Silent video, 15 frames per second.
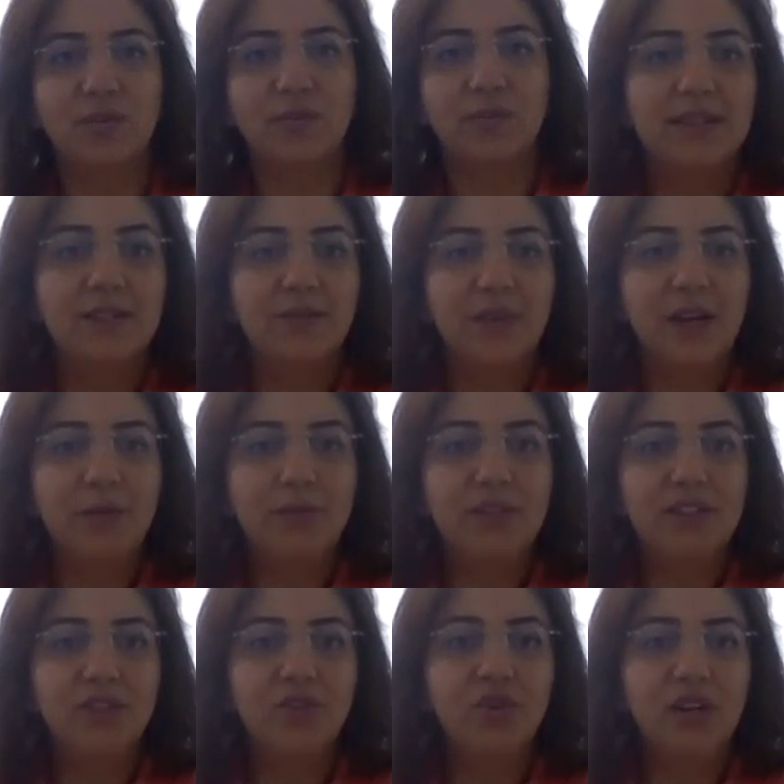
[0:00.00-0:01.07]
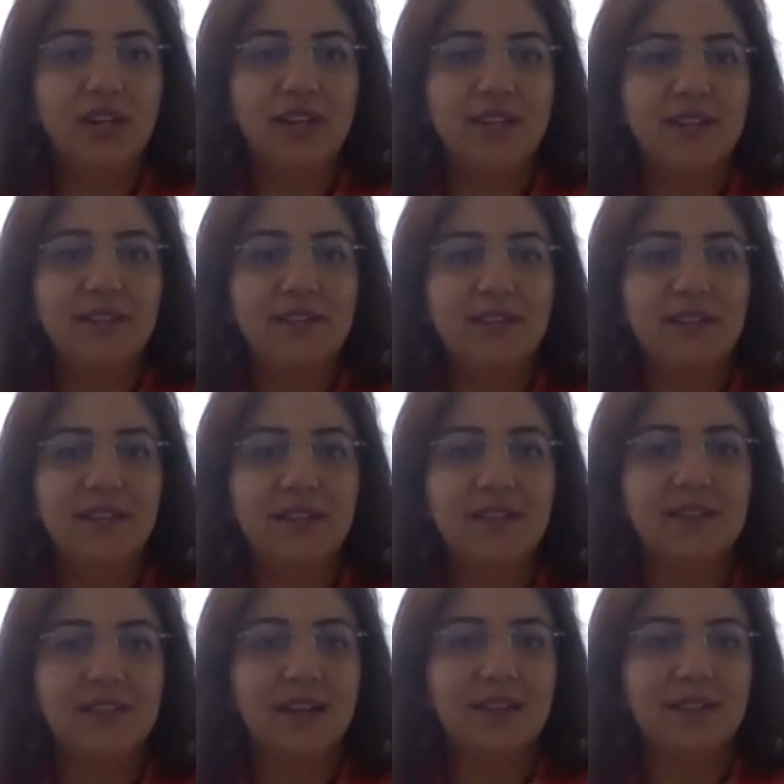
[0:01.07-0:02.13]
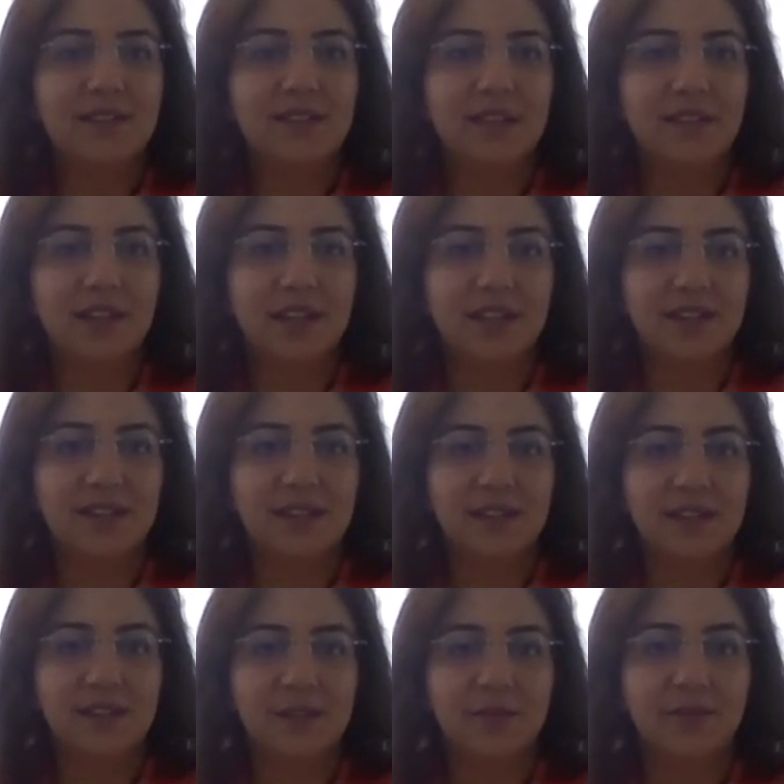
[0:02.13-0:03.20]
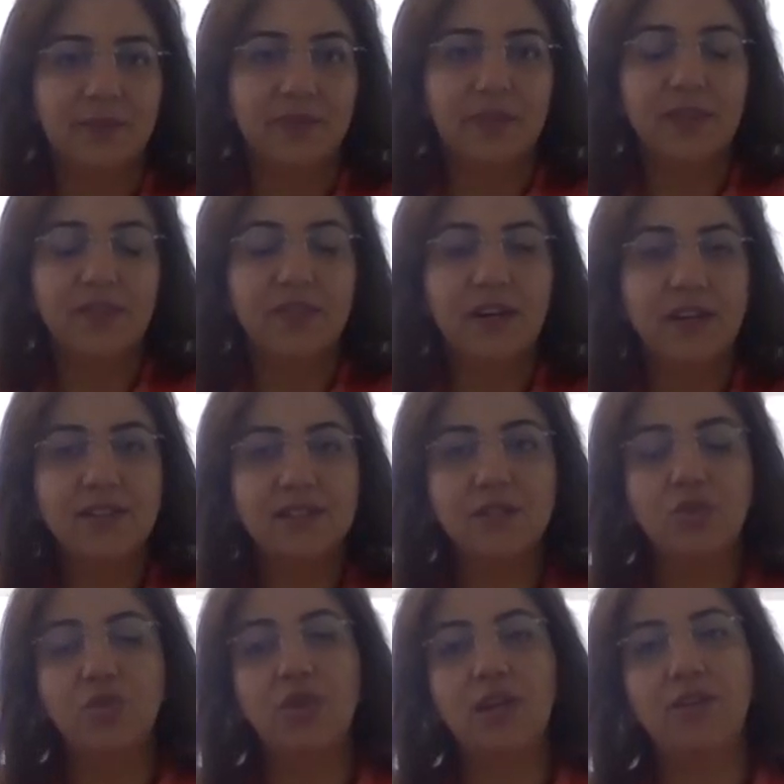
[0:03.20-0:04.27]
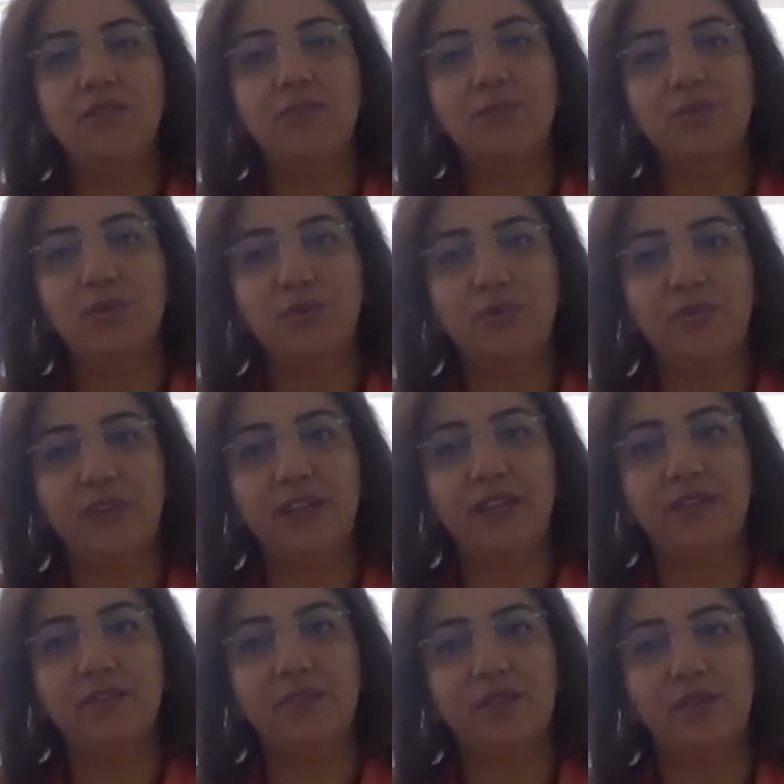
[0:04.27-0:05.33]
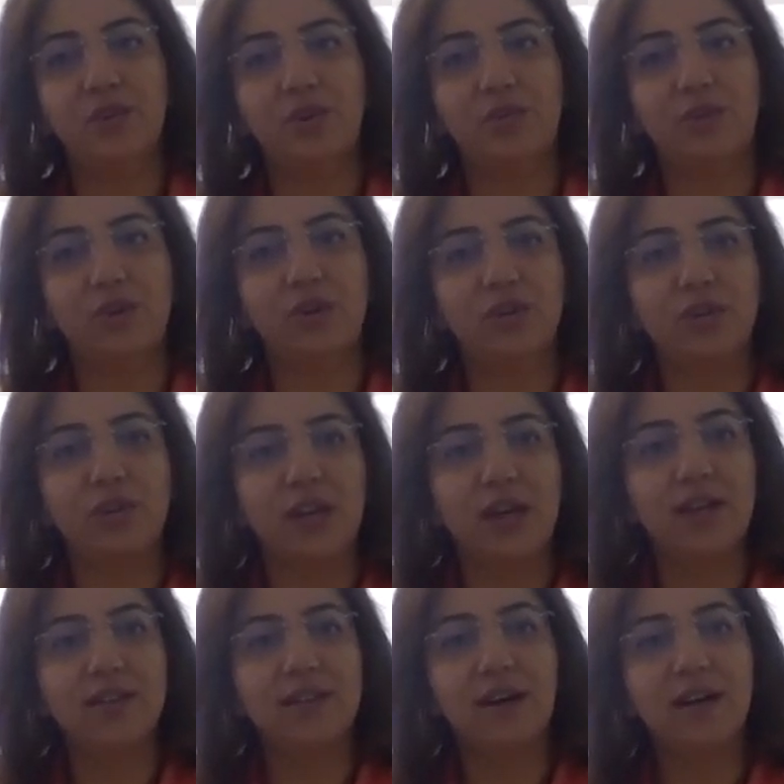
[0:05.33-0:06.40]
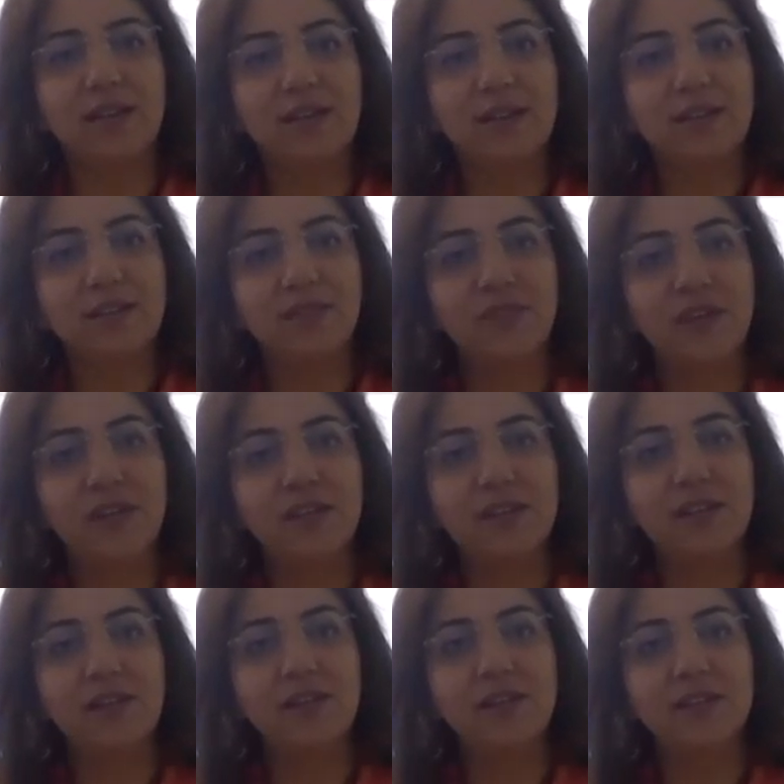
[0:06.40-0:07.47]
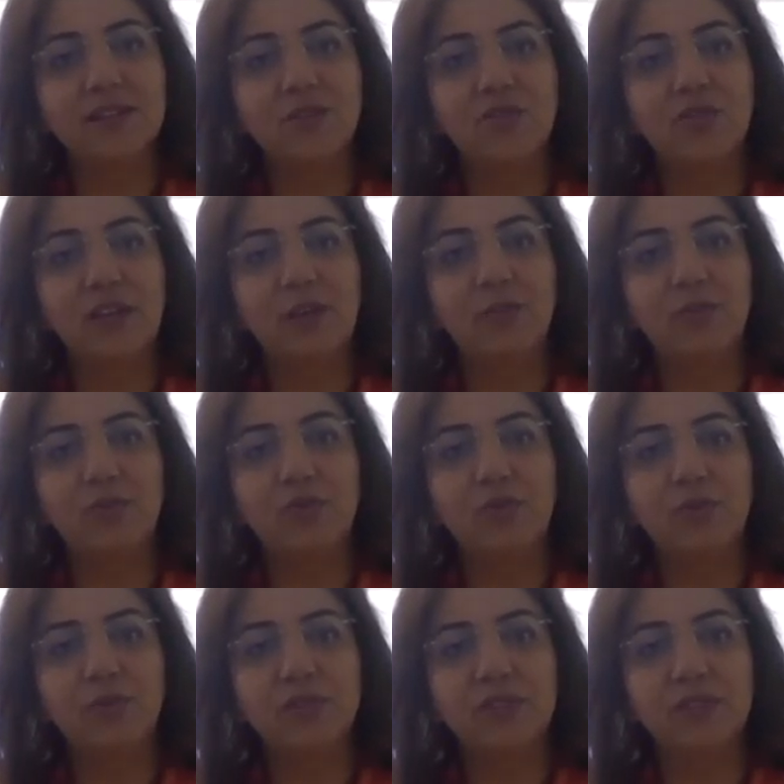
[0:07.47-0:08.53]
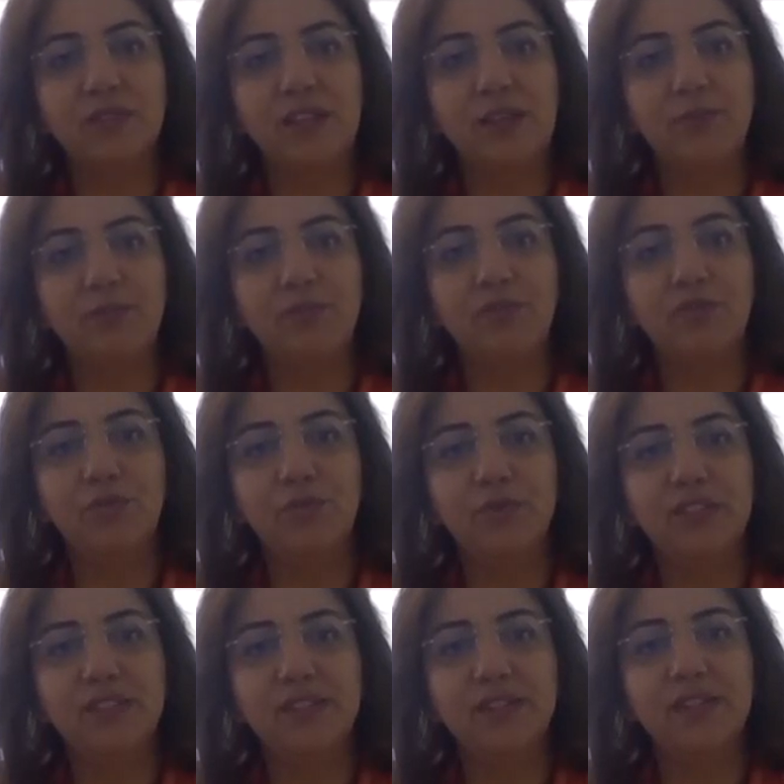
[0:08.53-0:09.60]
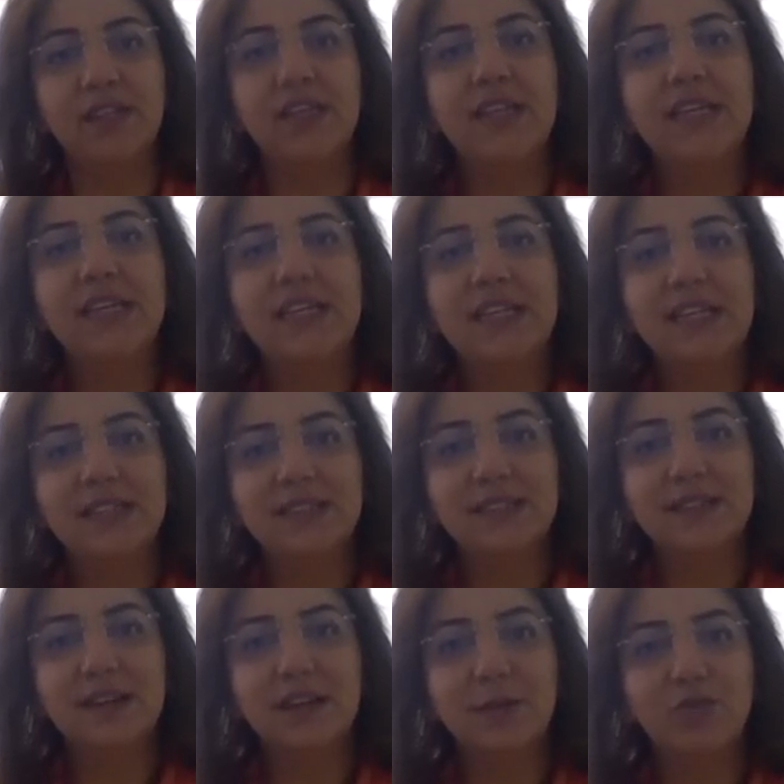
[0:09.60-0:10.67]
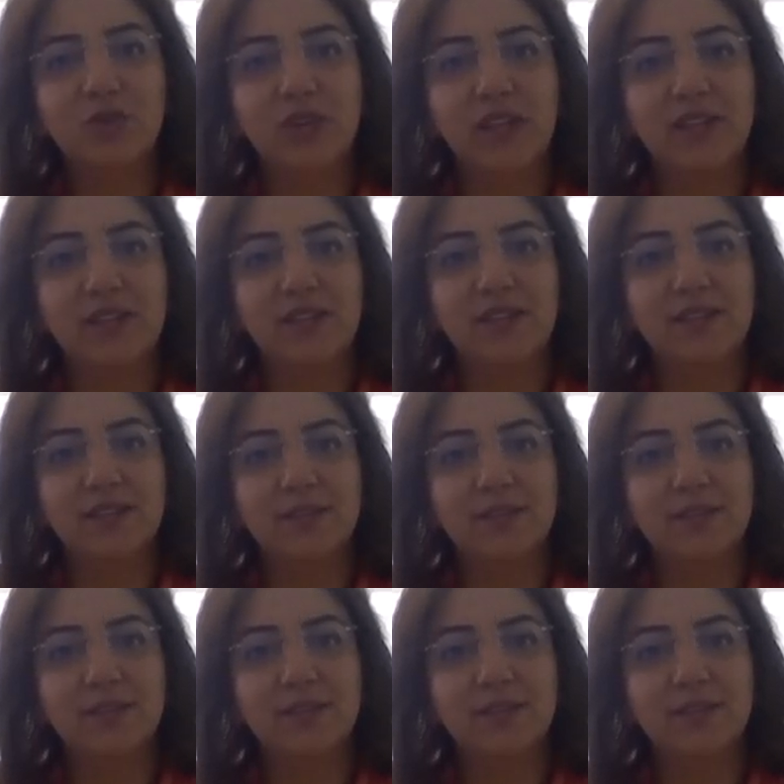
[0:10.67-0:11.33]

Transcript: Remember, you are editing, not rewriting. Once you have proofread your work and identified areas of improvement, it's time to edit.